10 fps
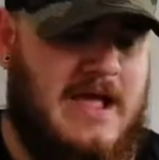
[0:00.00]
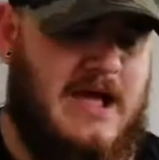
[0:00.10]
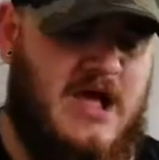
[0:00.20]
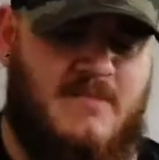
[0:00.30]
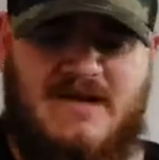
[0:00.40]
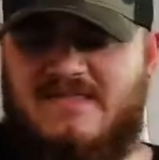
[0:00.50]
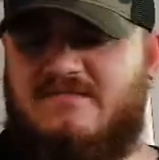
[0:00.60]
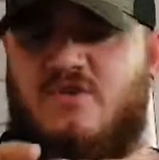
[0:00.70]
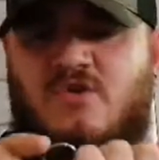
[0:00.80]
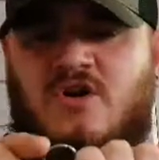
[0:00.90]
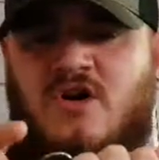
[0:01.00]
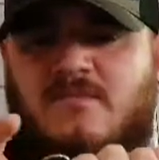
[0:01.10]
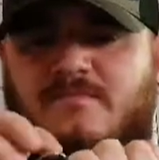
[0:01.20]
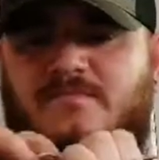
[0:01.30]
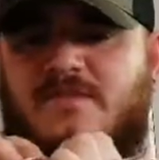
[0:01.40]
and they've not got,
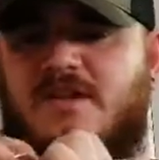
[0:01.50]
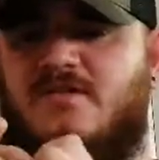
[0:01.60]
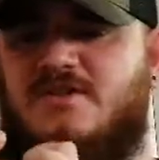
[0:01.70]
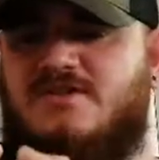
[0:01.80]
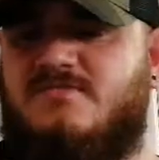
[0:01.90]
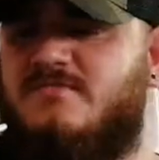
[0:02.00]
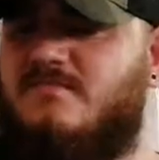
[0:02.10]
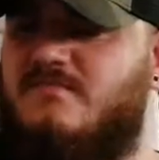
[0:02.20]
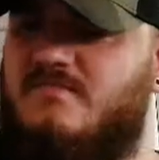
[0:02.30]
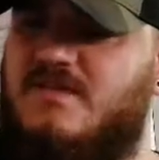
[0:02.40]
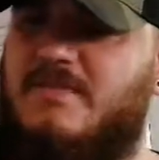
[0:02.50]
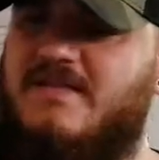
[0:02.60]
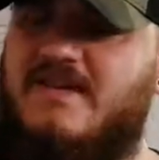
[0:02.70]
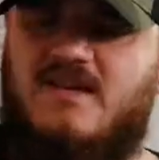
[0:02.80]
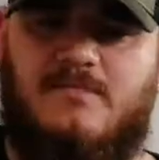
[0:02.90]
you know, the bit
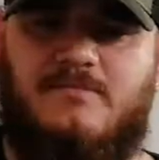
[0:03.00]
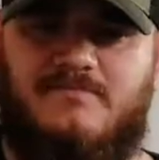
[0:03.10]
that you